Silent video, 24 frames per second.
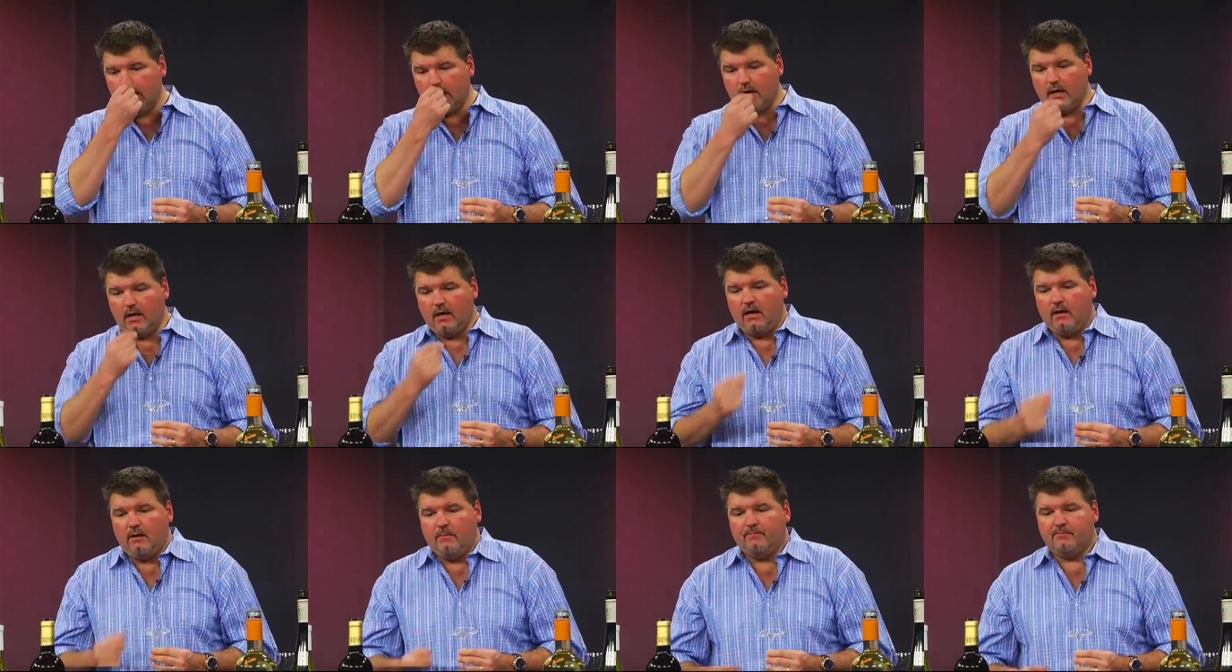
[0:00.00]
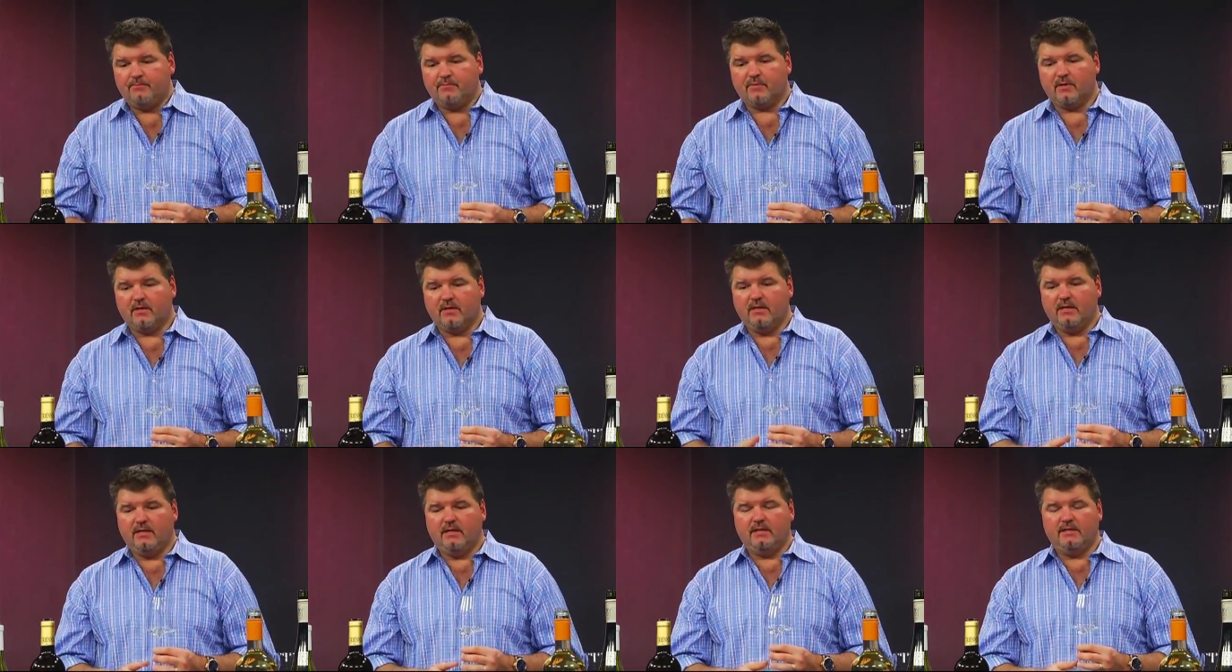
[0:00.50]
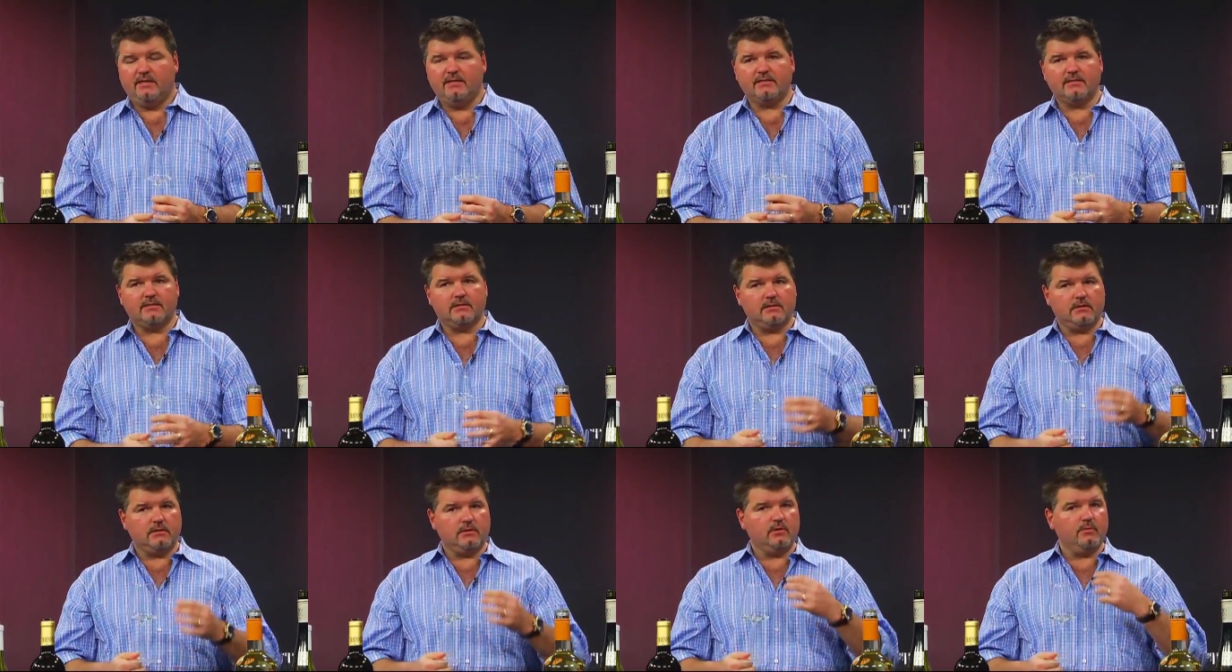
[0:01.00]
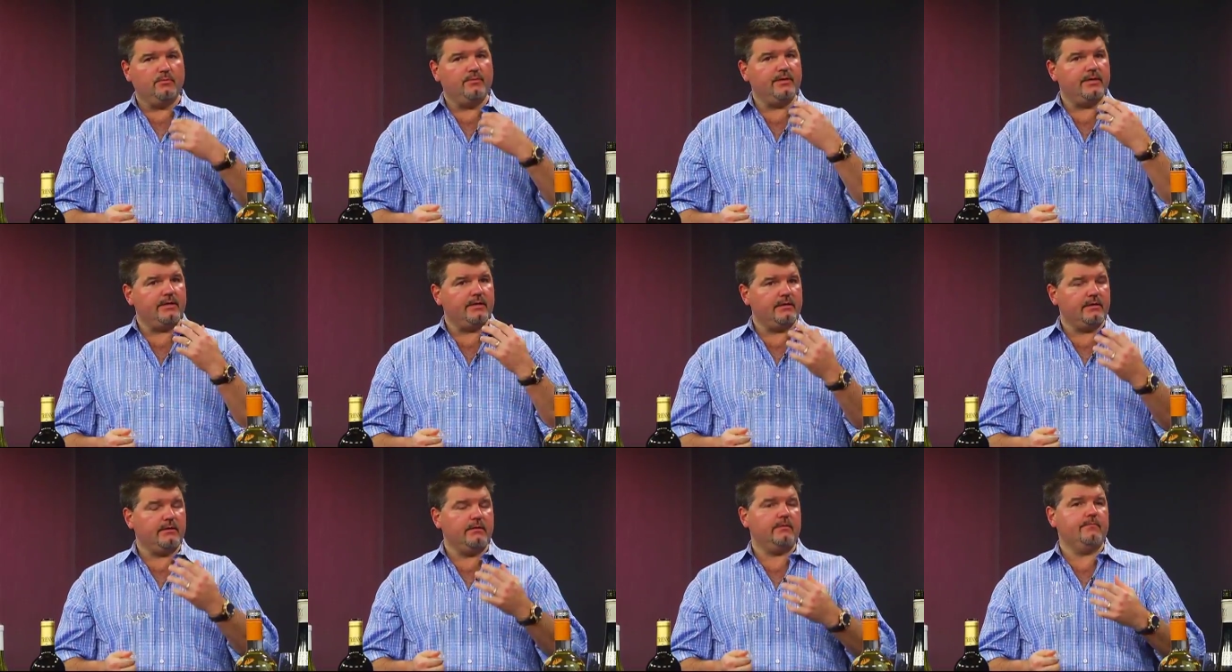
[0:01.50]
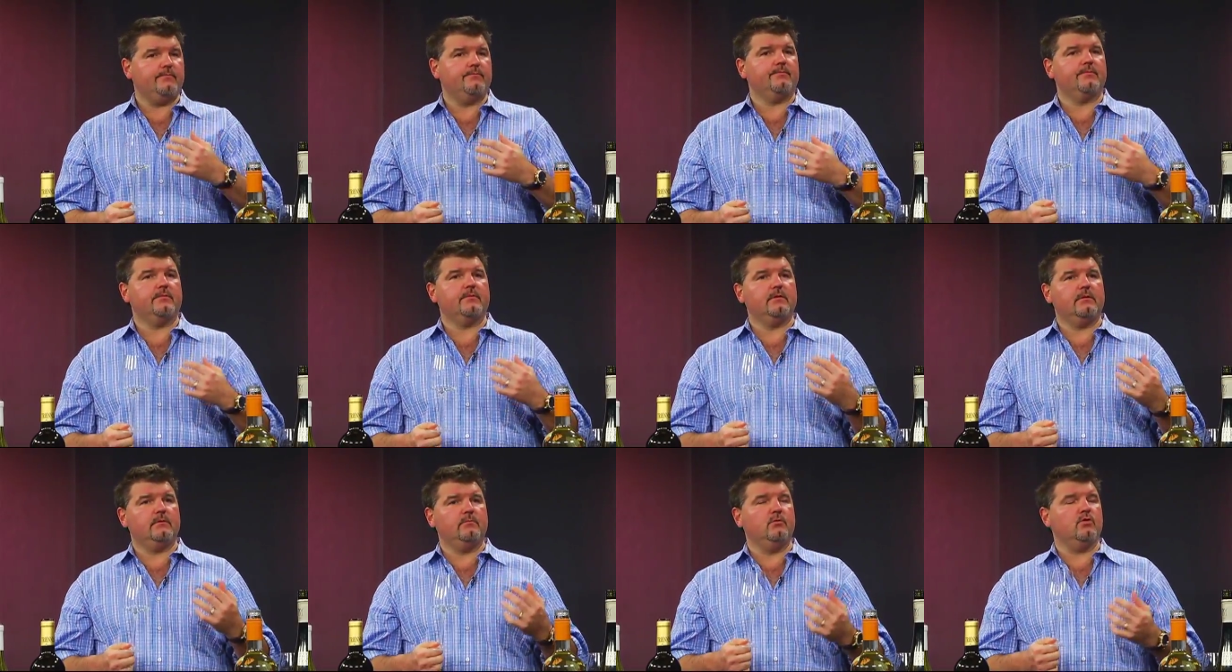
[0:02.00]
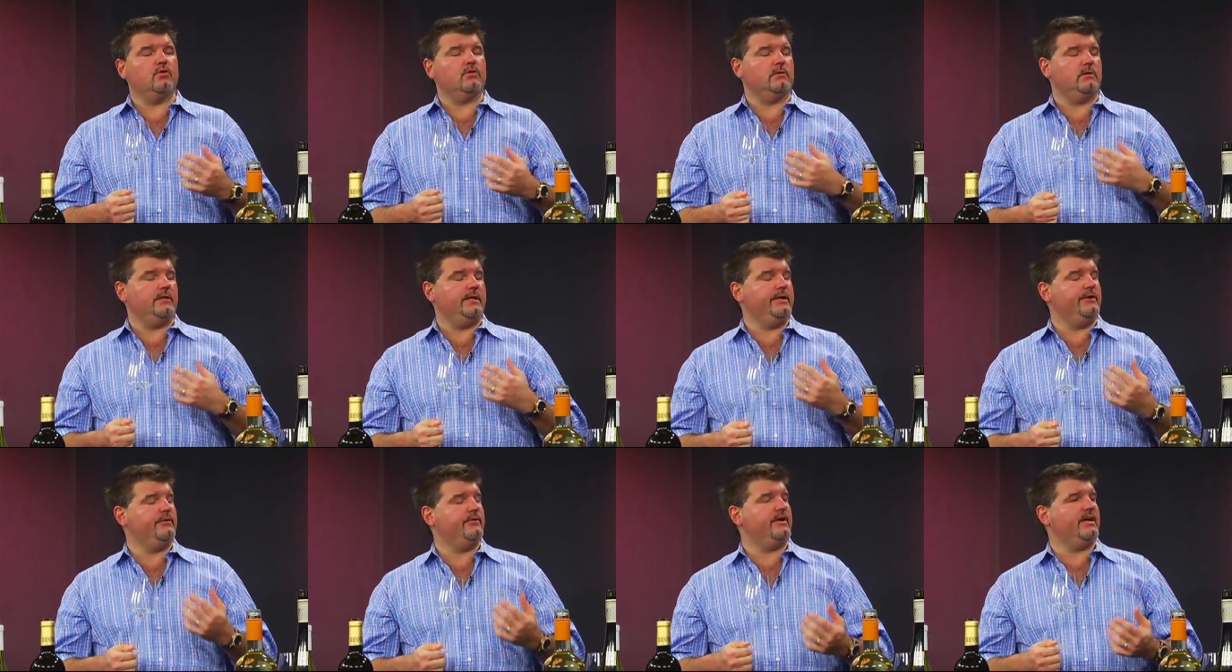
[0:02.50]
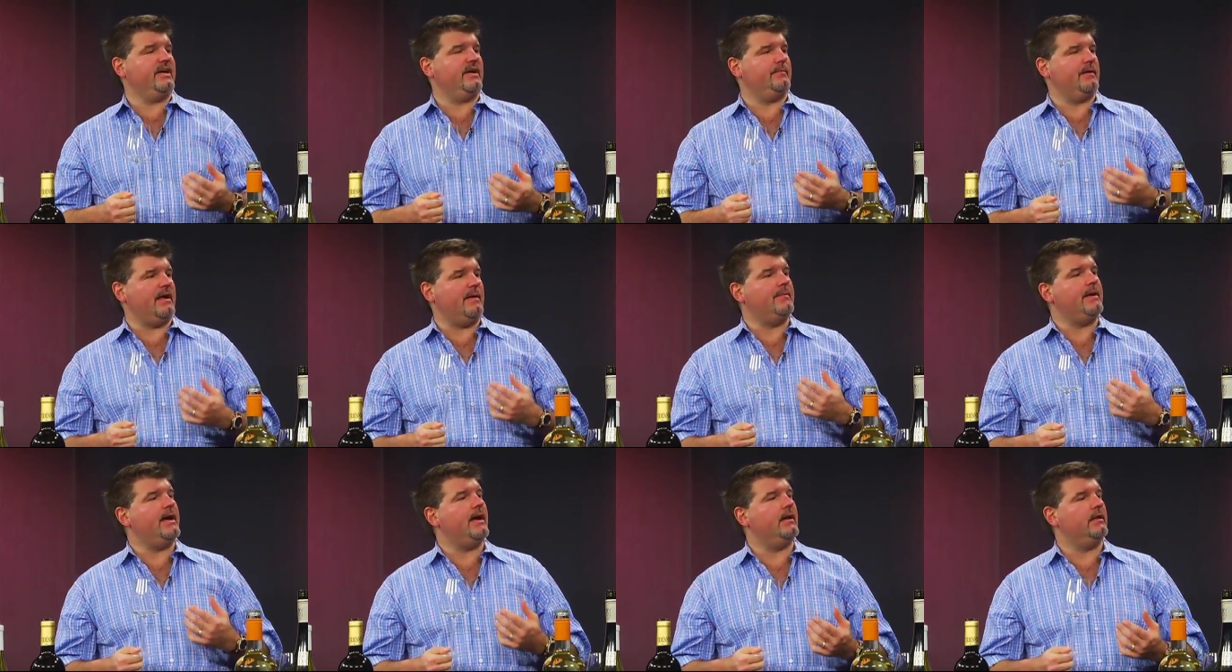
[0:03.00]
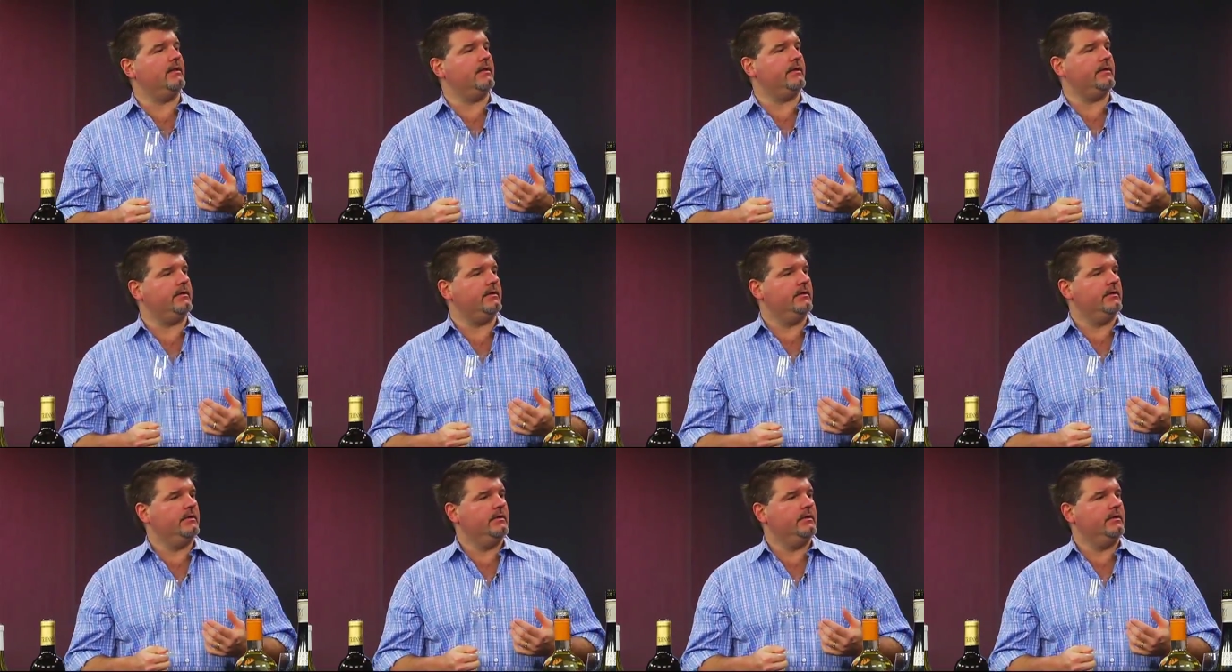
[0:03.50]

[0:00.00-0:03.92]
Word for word: Mm-hmm. Um, this is a little bit more lingering on my palate.